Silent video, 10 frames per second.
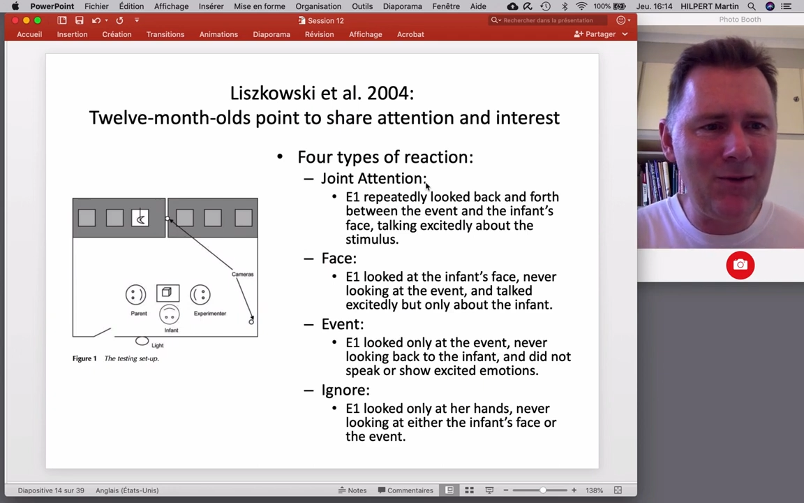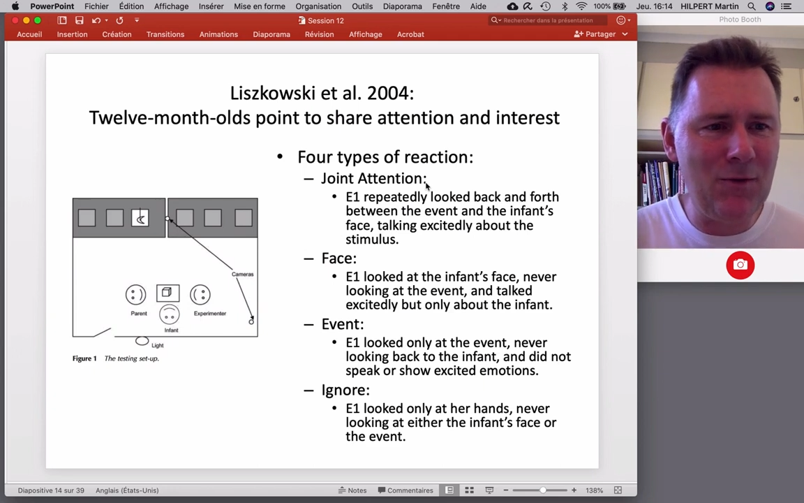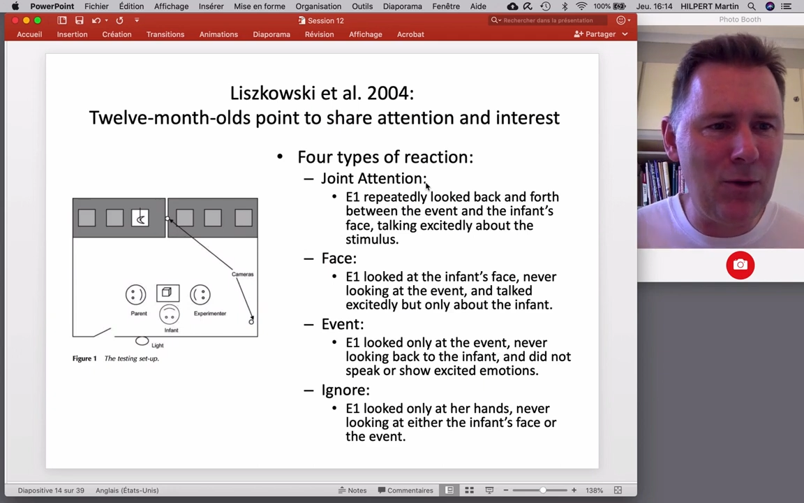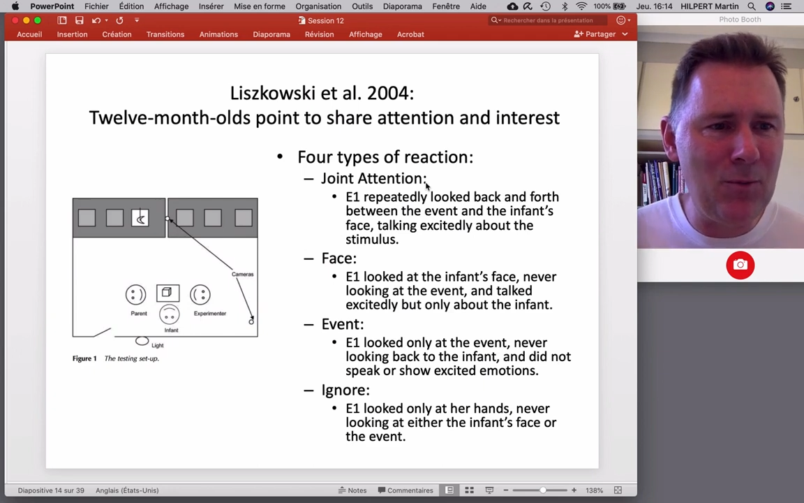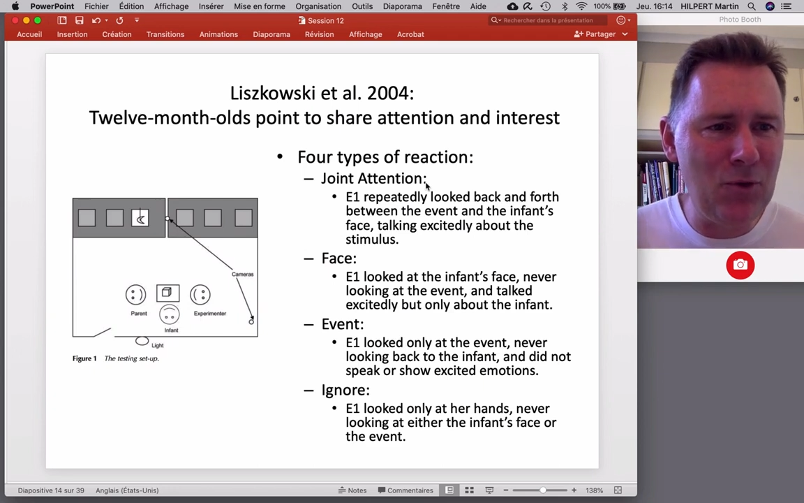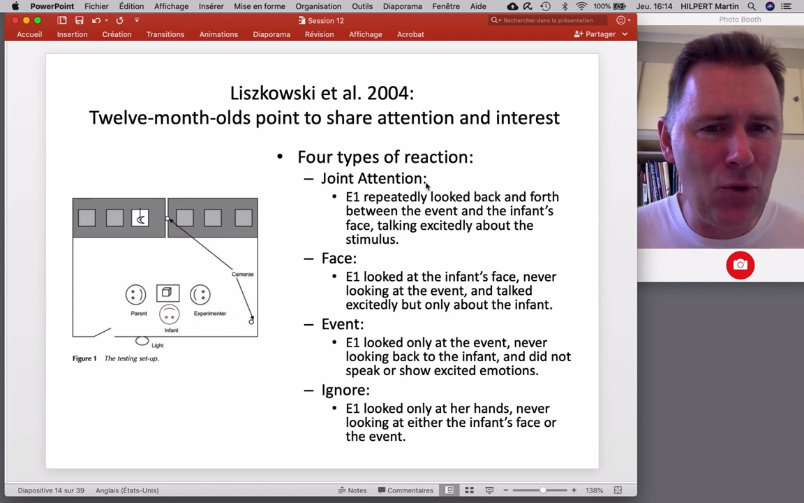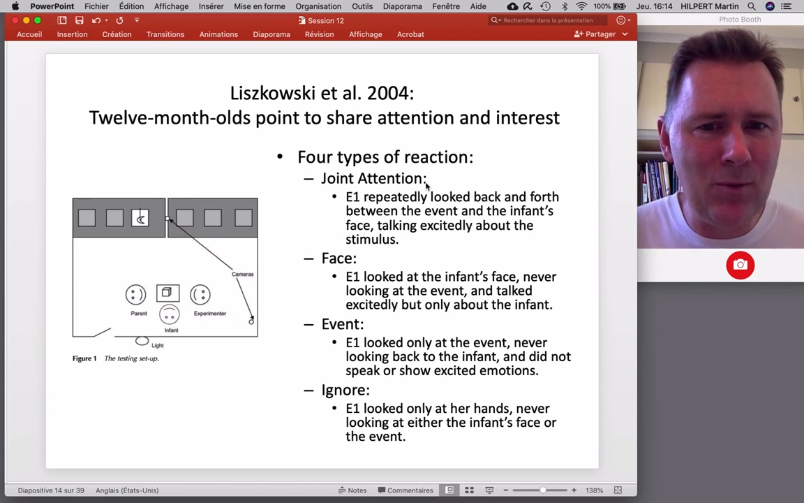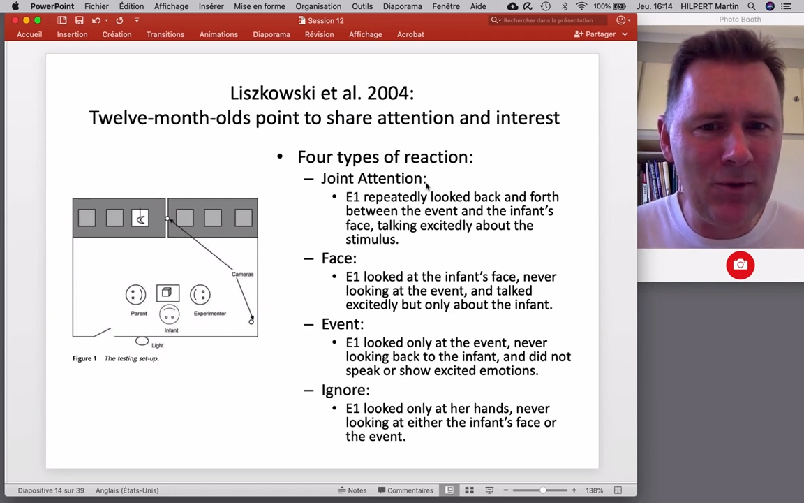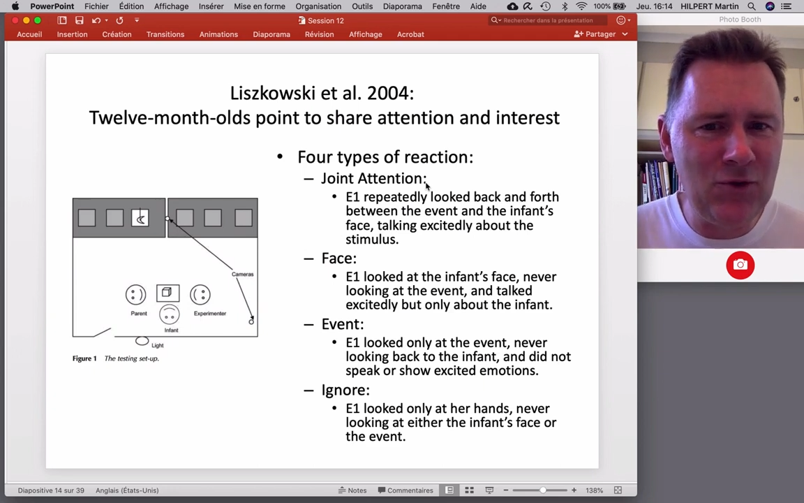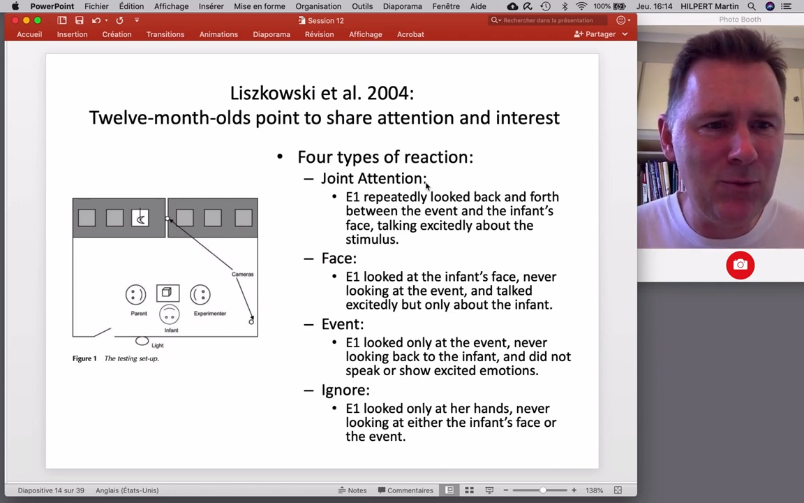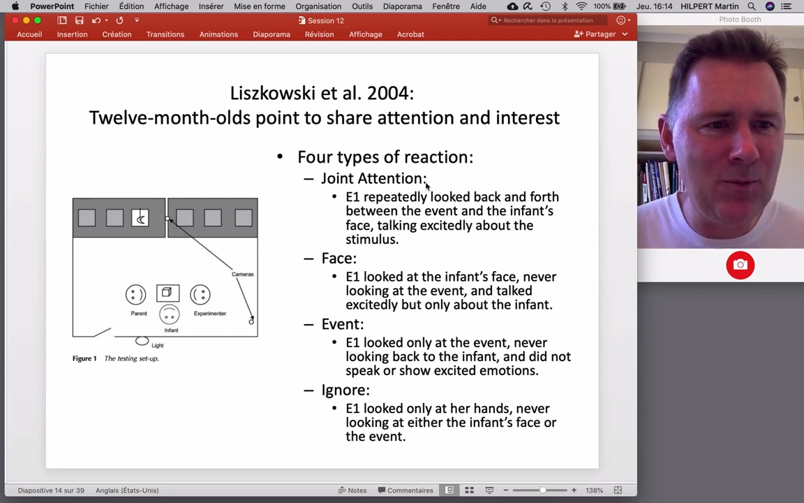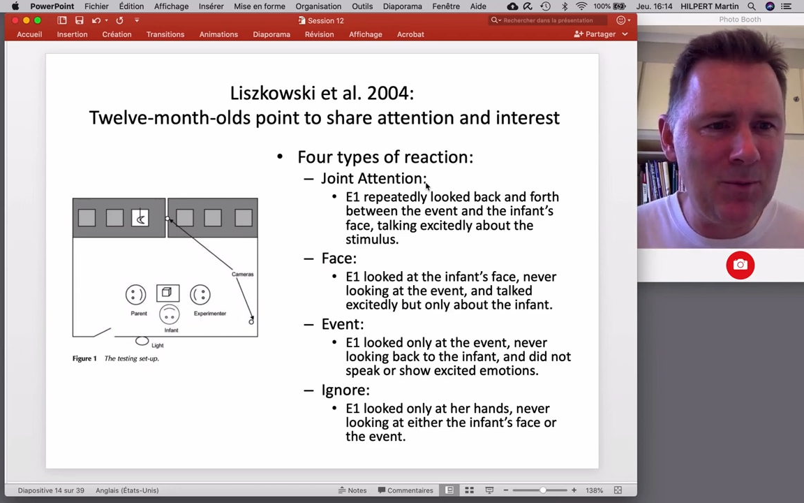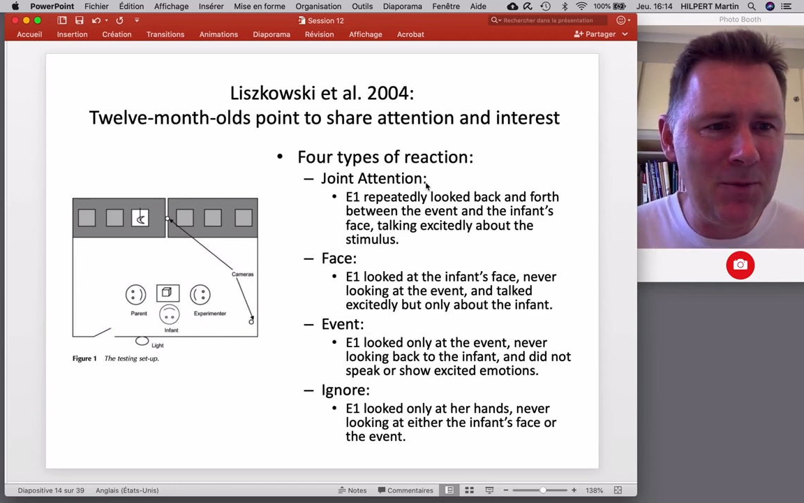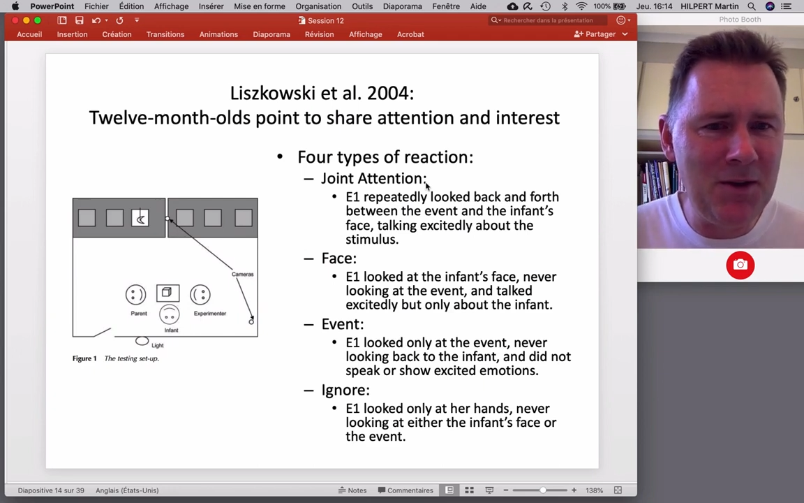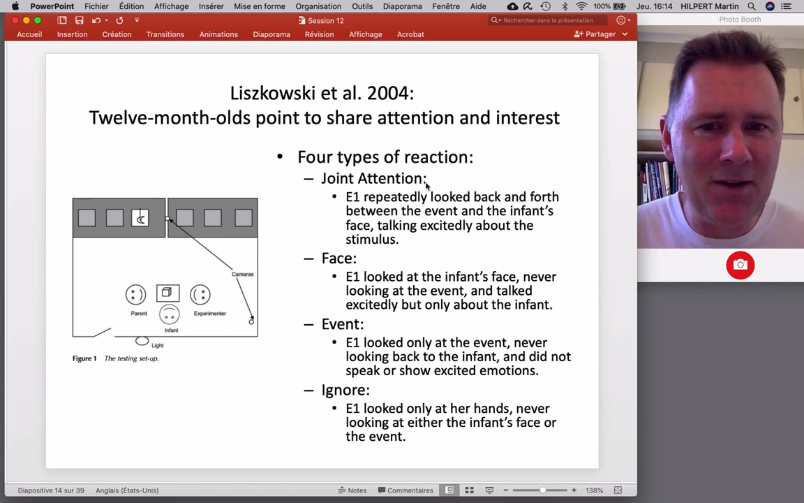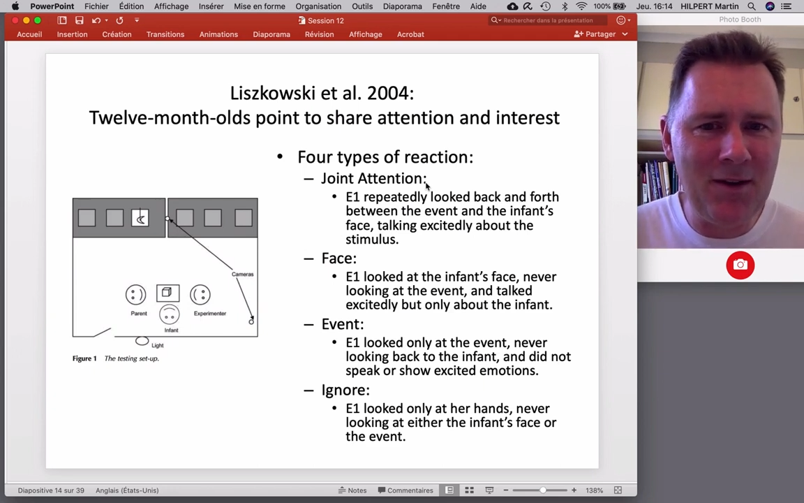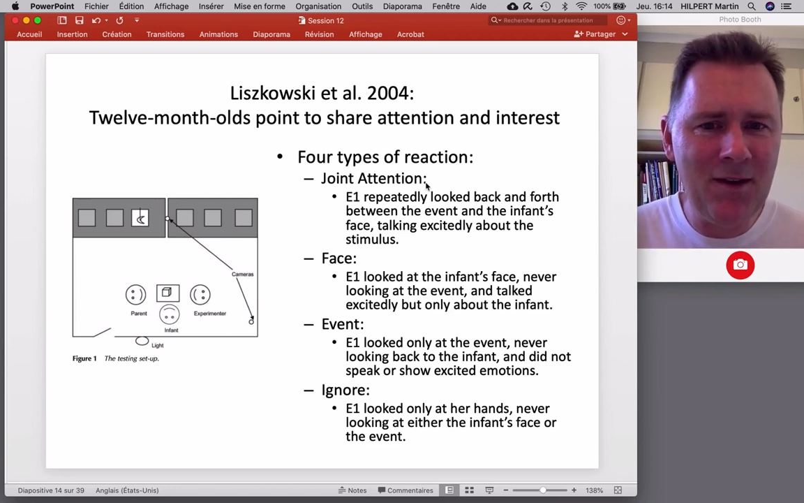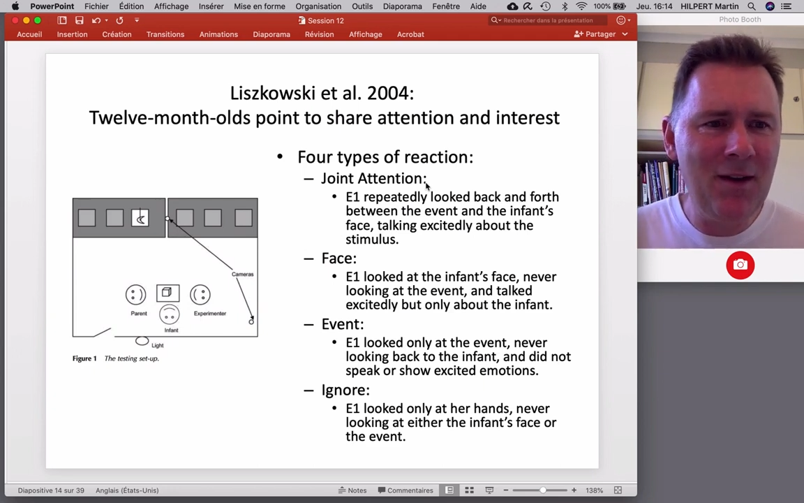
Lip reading: from a normal human being,